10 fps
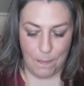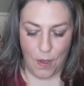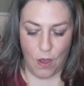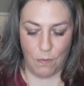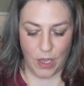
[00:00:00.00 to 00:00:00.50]

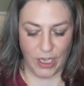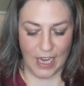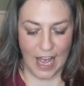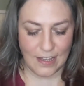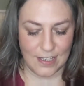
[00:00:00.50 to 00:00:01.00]
But what you
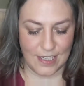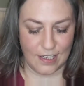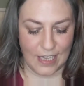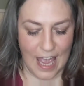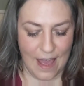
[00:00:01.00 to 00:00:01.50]
can
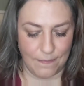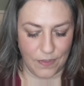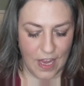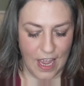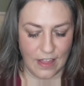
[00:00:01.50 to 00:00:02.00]
still get,
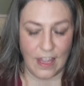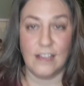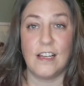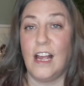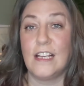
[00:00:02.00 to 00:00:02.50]
and
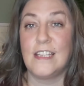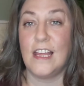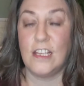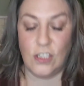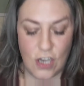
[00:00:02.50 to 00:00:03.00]
there's, like I
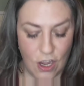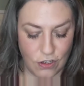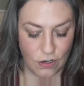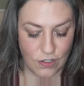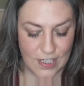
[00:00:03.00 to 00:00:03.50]
said, there's
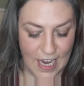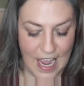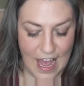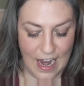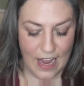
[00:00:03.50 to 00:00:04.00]
no duds
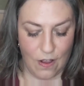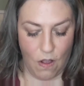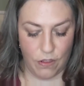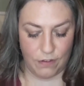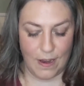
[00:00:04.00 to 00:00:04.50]
here. I like
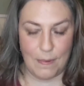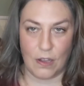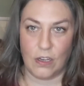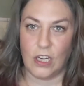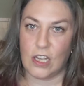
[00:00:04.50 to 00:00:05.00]
all three, but
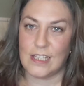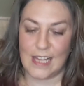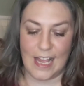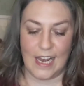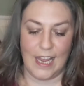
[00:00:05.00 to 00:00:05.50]
I'm going to go
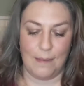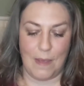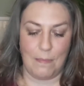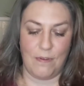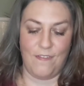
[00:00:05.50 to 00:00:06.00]
slightly in
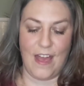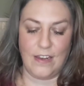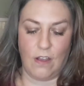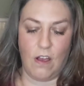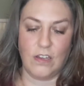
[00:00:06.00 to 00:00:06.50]
my
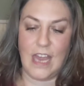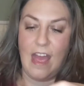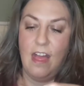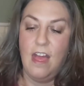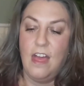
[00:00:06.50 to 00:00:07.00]
preferred
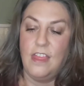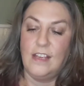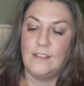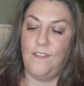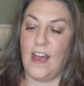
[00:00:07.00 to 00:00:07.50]
order.
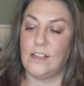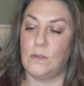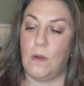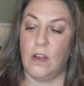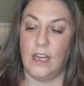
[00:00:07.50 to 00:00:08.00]
This
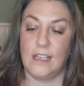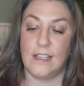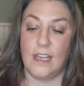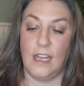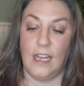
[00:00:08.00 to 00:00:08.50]
first one
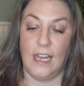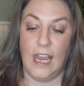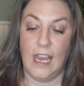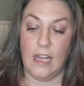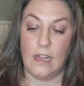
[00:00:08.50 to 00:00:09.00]
is the
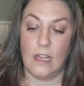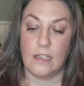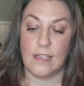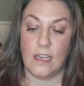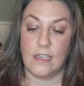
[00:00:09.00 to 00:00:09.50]

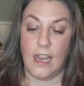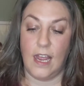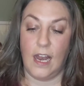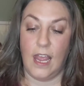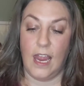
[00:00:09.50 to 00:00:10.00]
Kiehl's
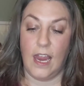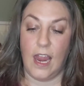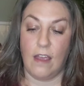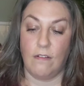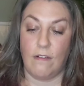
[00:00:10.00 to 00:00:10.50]
Daily